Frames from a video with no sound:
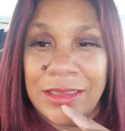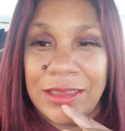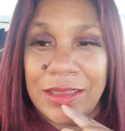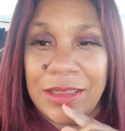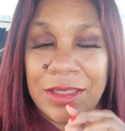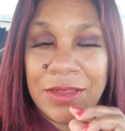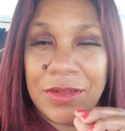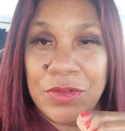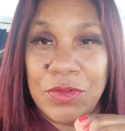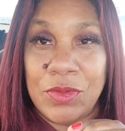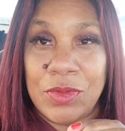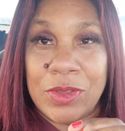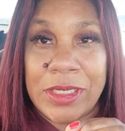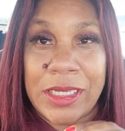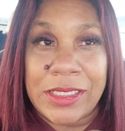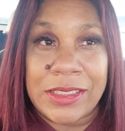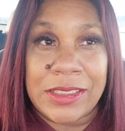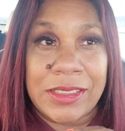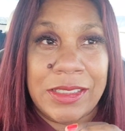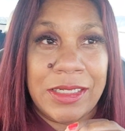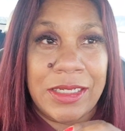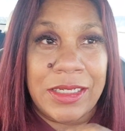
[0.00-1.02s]
the new
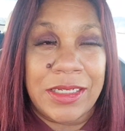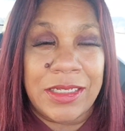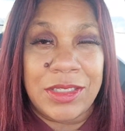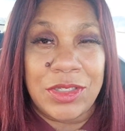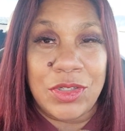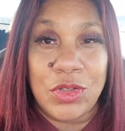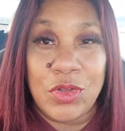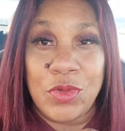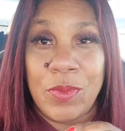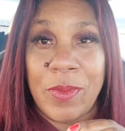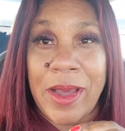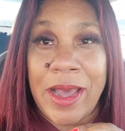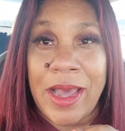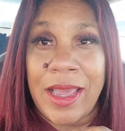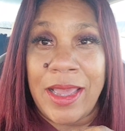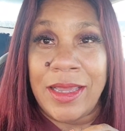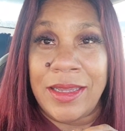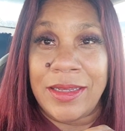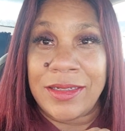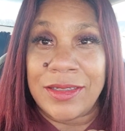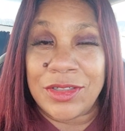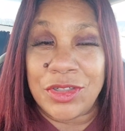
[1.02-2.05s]
Tesla to
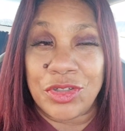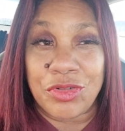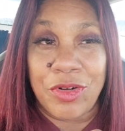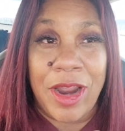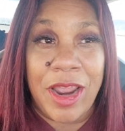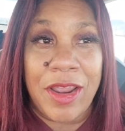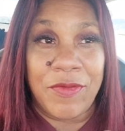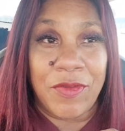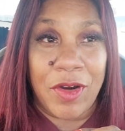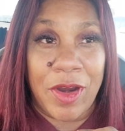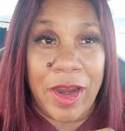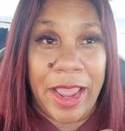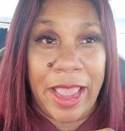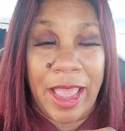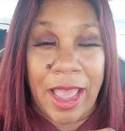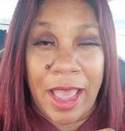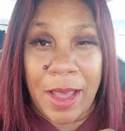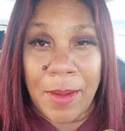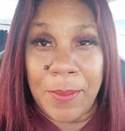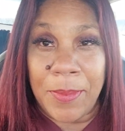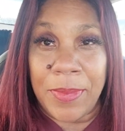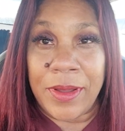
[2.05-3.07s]
my driver app.